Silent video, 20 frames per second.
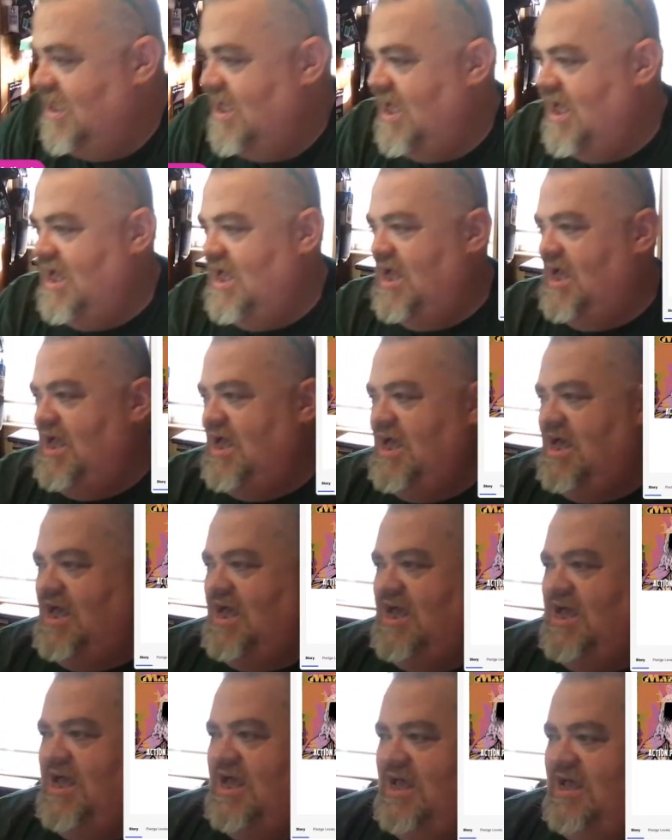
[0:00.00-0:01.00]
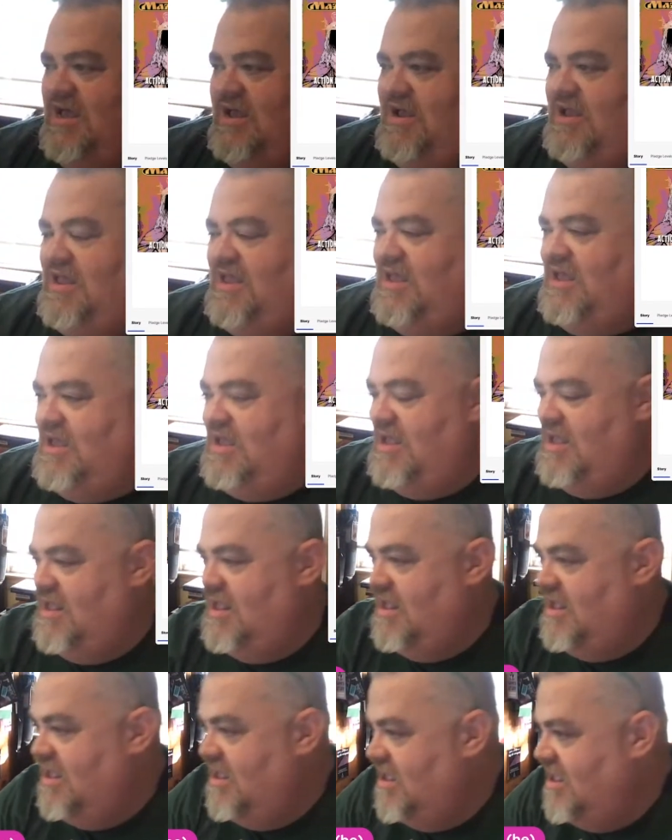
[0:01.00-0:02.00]
There
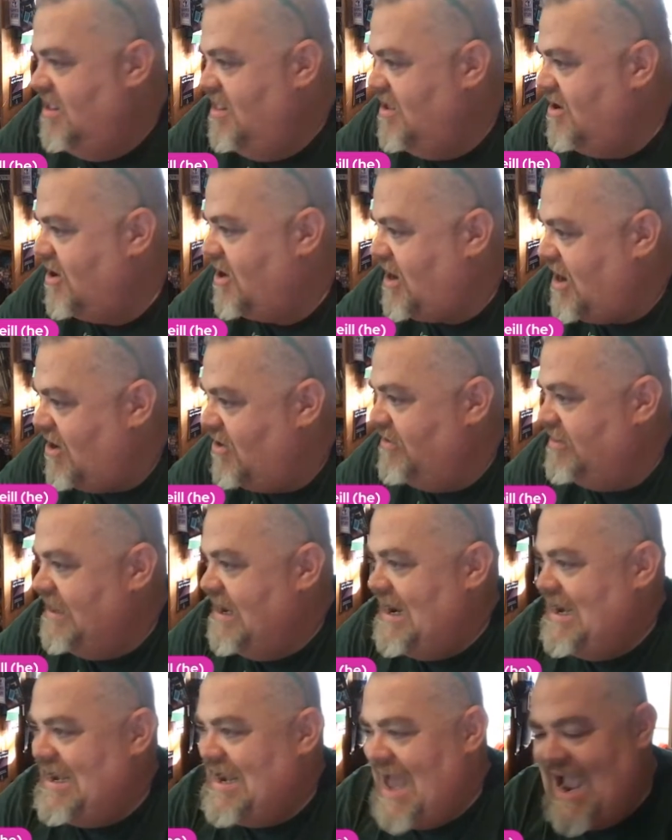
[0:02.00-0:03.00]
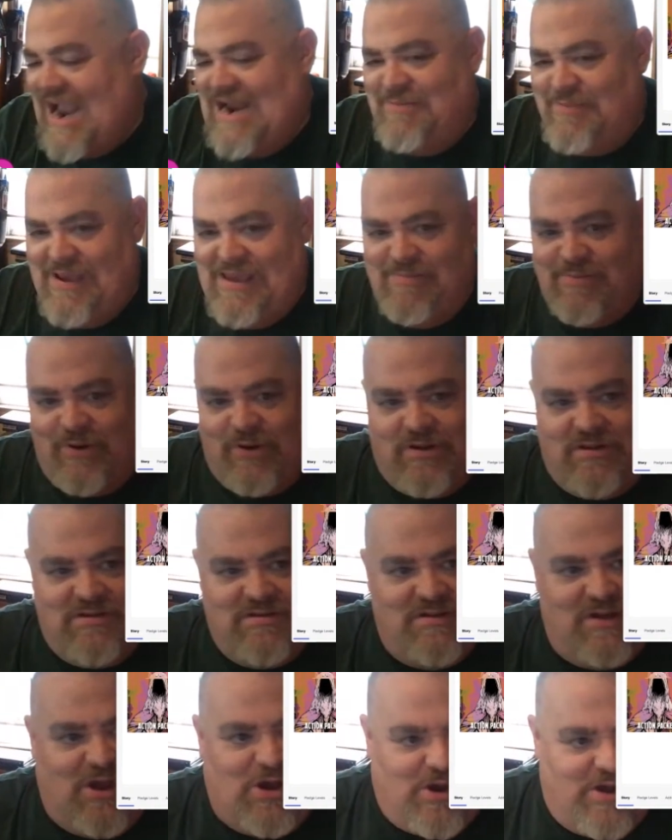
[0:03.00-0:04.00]
are currently 9 people
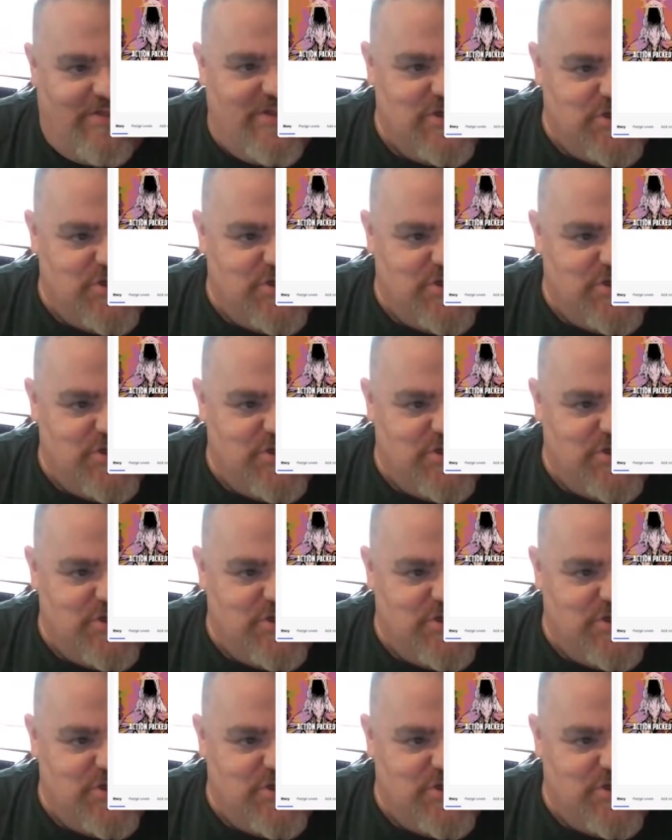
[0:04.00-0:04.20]
on the